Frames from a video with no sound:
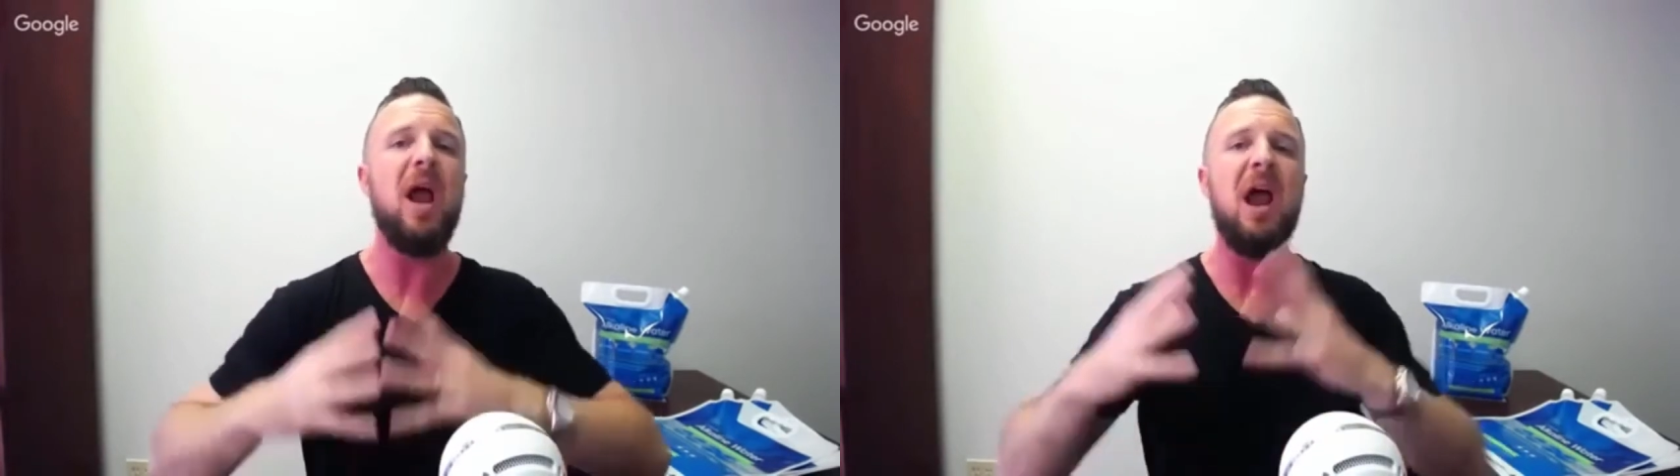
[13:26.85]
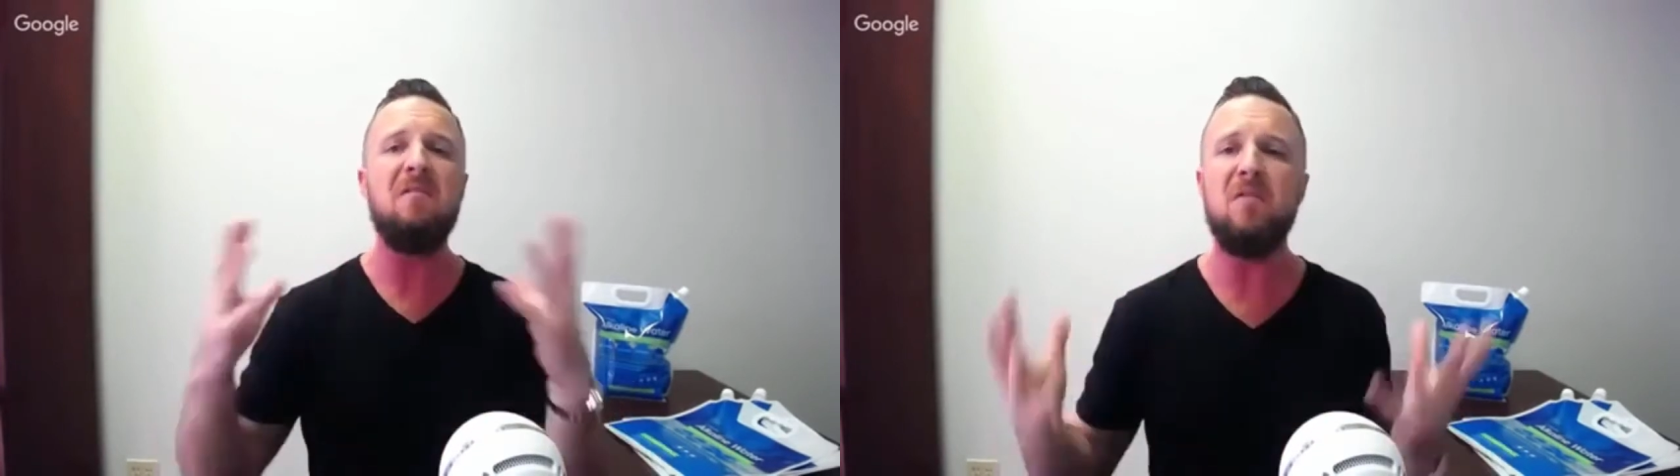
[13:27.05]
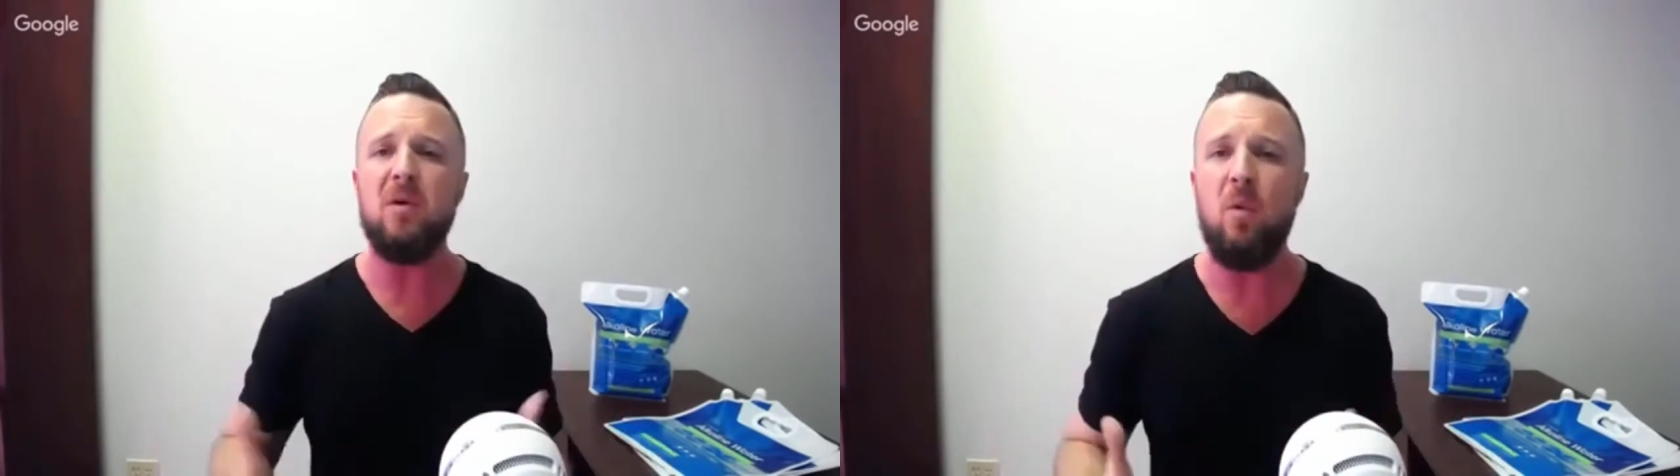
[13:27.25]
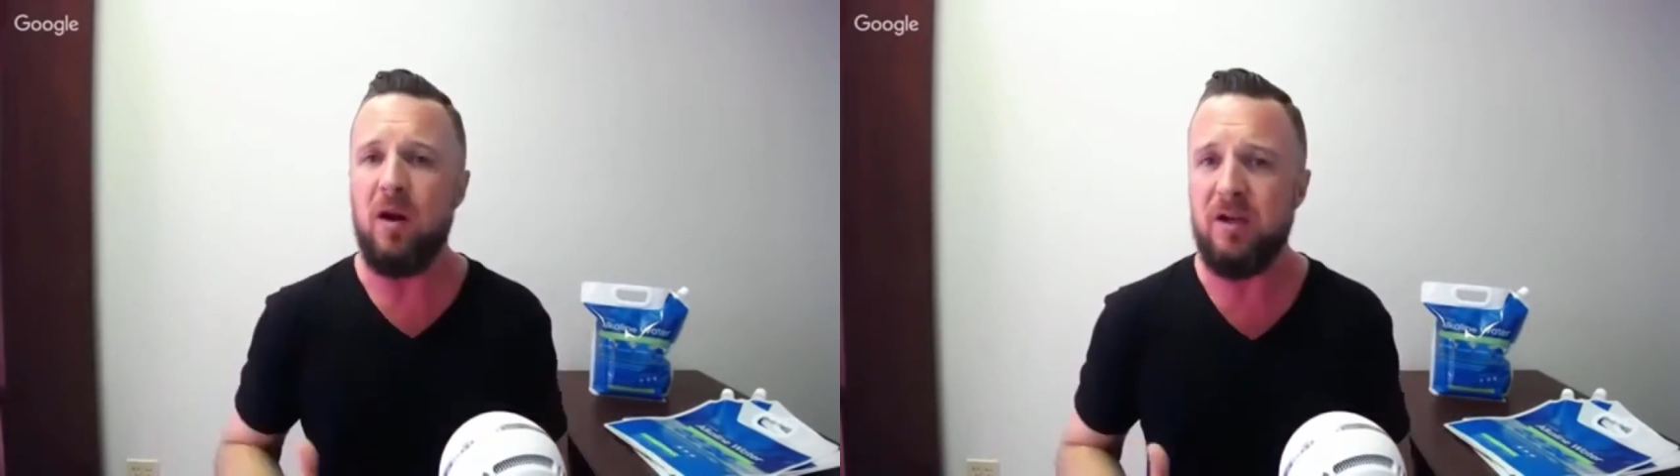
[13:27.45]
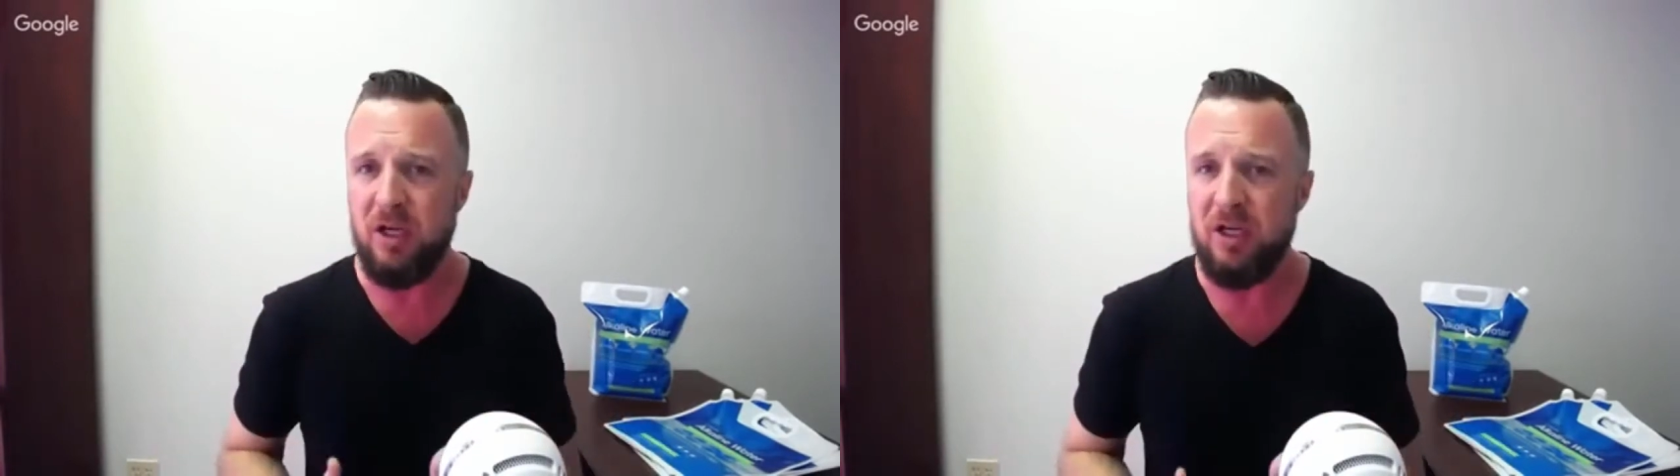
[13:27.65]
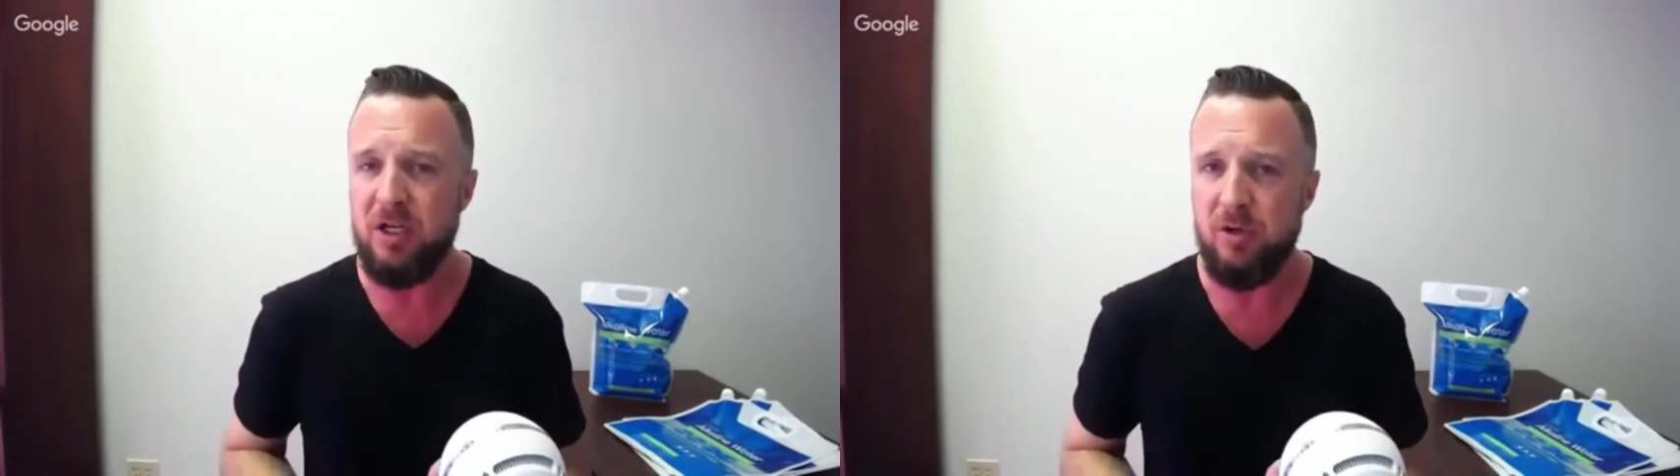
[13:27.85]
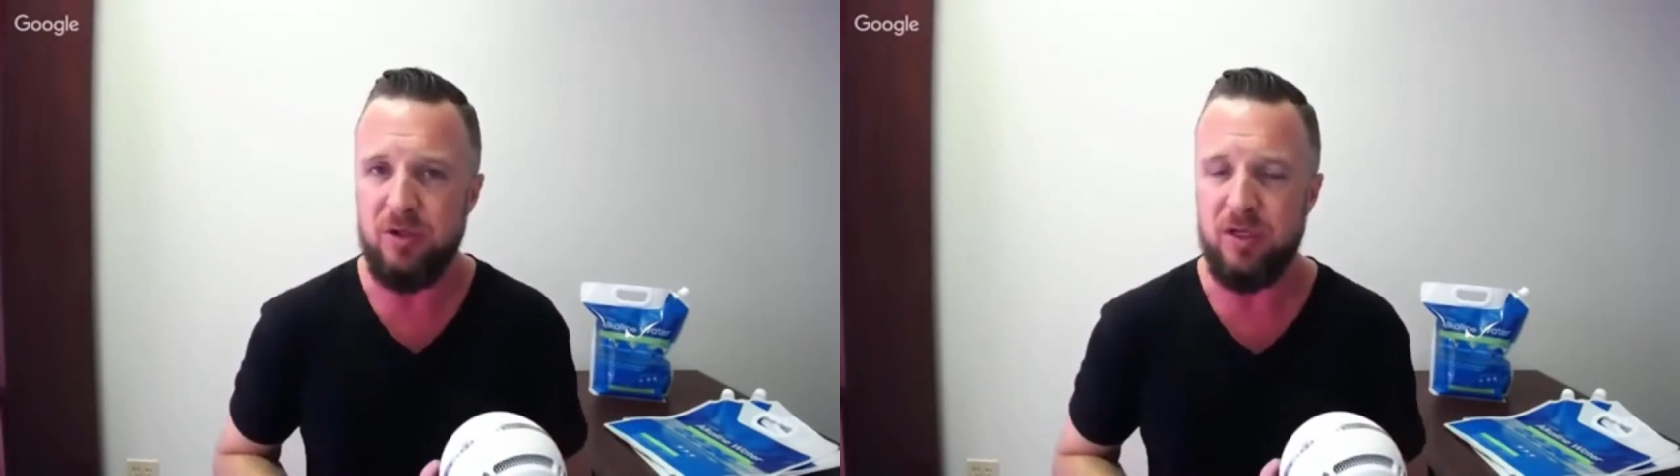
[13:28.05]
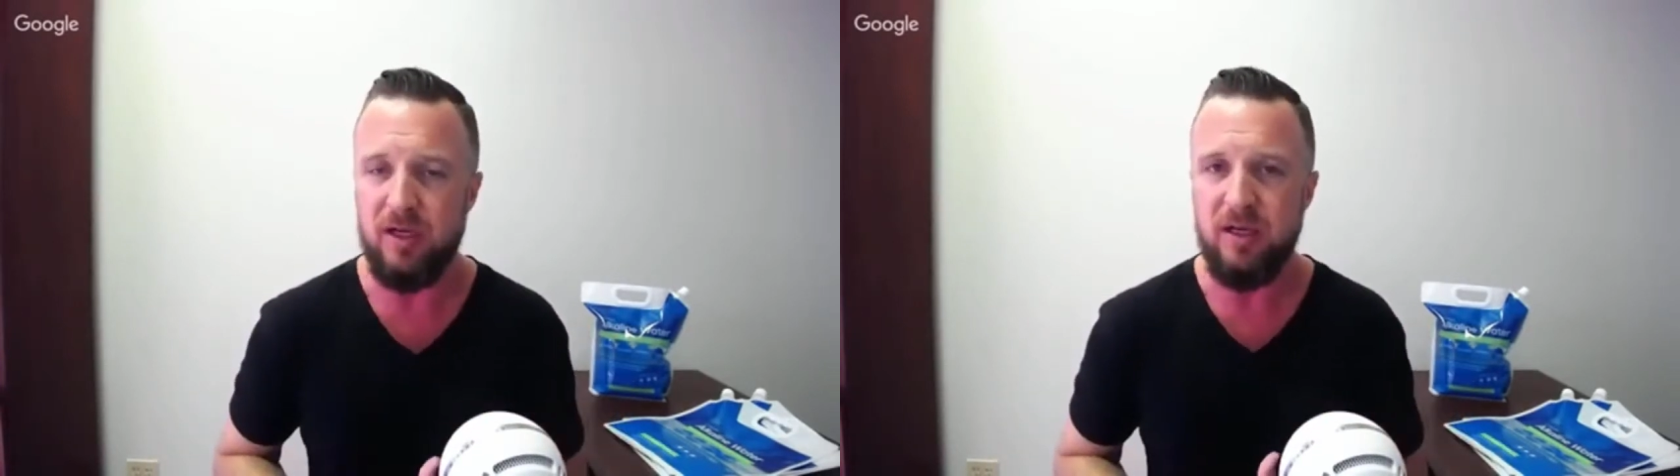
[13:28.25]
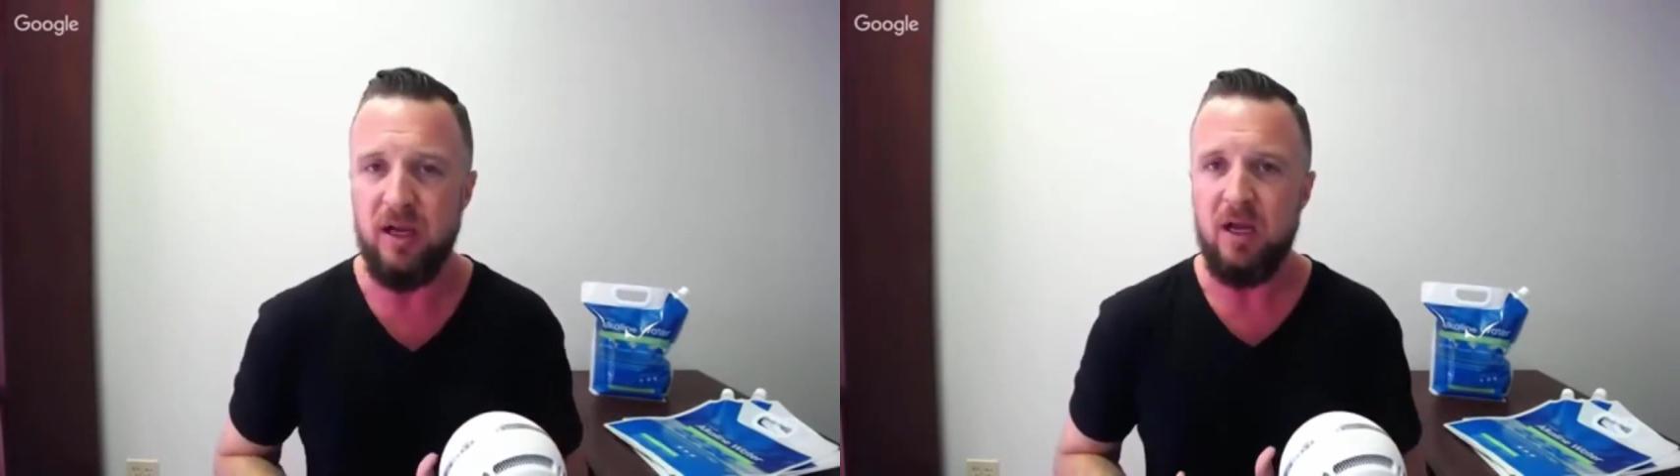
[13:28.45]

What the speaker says: everyone could use it.